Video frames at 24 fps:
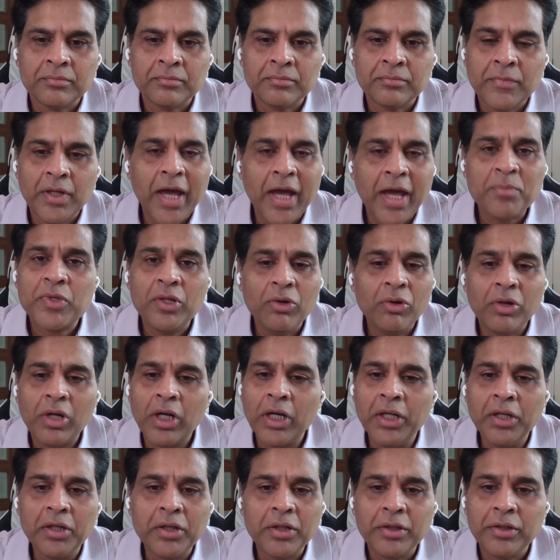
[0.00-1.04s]

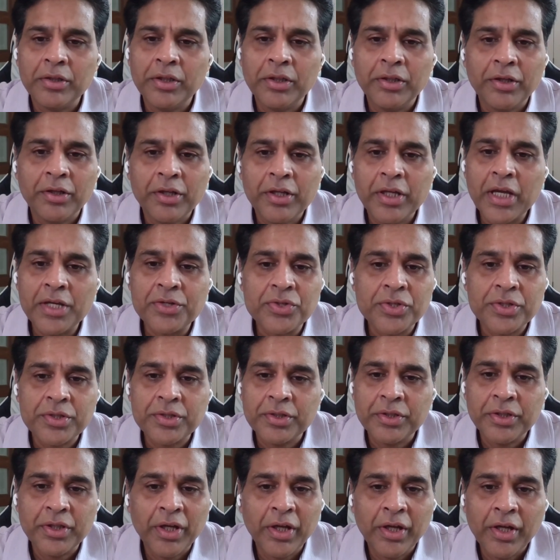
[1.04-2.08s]
Absolutely.
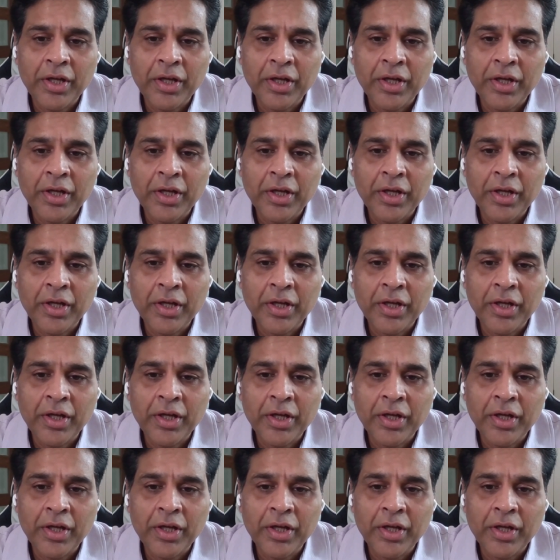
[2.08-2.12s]
Yes.